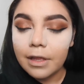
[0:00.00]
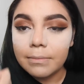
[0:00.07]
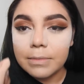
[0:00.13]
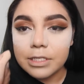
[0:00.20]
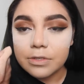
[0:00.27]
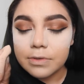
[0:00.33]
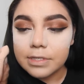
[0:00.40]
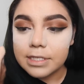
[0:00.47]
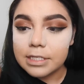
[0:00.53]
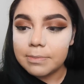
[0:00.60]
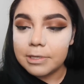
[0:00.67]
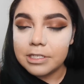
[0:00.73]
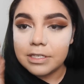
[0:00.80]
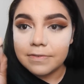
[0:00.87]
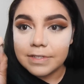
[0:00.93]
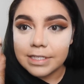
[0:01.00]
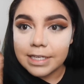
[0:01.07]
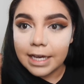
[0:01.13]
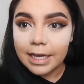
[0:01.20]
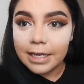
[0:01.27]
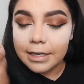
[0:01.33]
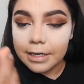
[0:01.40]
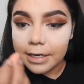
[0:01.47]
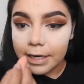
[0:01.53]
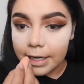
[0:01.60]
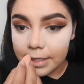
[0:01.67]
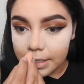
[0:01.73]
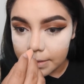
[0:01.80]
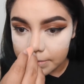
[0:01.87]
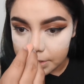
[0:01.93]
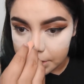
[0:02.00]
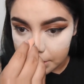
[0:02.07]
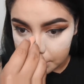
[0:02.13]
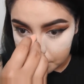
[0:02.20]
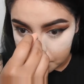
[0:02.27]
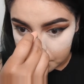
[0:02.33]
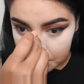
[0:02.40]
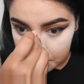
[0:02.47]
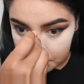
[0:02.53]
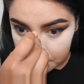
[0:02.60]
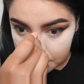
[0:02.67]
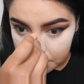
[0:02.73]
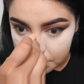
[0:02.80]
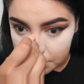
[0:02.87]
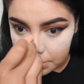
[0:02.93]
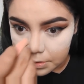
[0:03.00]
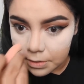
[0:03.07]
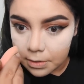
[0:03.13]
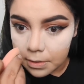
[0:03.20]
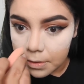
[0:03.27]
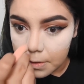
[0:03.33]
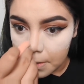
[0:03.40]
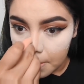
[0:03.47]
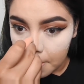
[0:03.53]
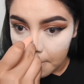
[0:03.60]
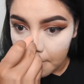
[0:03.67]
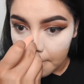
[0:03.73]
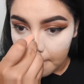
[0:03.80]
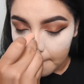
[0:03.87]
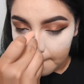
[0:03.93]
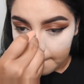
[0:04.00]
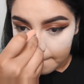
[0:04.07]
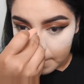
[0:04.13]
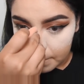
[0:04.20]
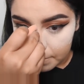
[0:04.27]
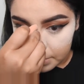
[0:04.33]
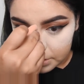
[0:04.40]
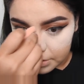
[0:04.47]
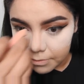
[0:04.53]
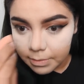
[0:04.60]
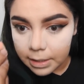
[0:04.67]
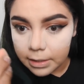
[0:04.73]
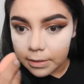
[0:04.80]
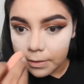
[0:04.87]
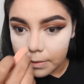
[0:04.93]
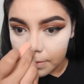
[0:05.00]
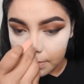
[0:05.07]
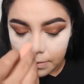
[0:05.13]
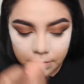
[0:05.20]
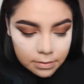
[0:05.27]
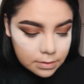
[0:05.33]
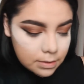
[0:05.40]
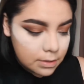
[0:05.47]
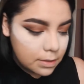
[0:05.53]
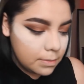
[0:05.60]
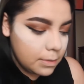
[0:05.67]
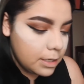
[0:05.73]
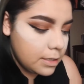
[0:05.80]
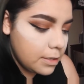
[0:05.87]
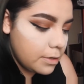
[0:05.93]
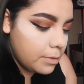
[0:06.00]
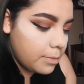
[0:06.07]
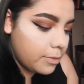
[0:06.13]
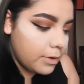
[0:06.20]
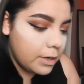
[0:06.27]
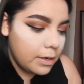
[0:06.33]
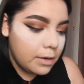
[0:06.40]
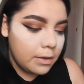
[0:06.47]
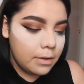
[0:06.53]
I'm gonna squeeze the sponge even tighter, and then I'm just gonna do the nose, my bridge of my nose. Let me get a little more.